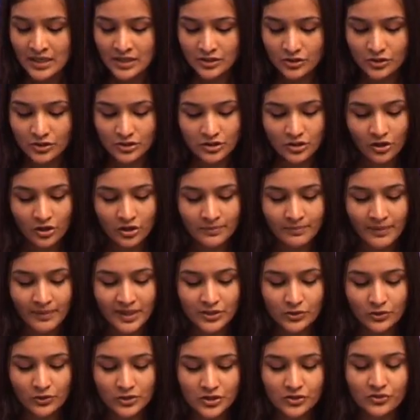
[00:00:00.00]
Suzlon
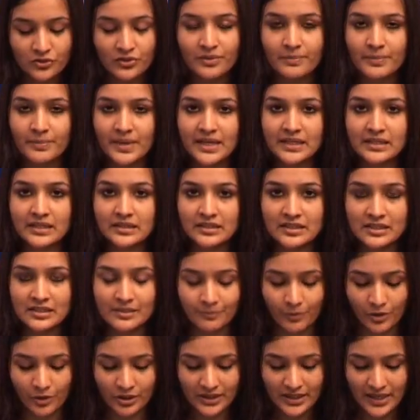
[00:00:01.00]
might also remain in the
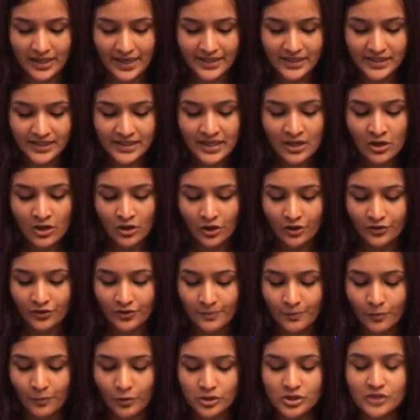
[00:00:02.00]
spotlight on
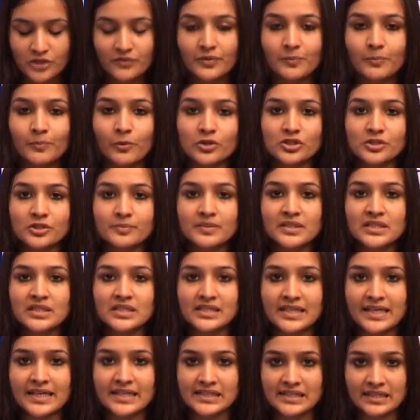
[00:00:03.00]
reports of a possible
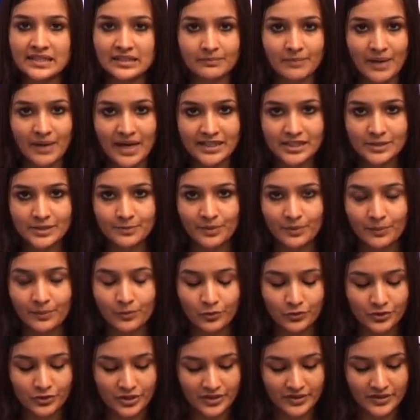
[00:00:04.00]
stake sale by its
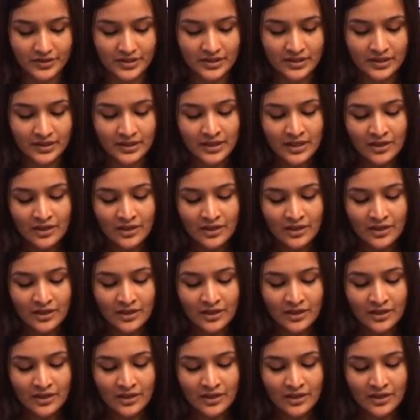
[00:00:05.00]
promoters.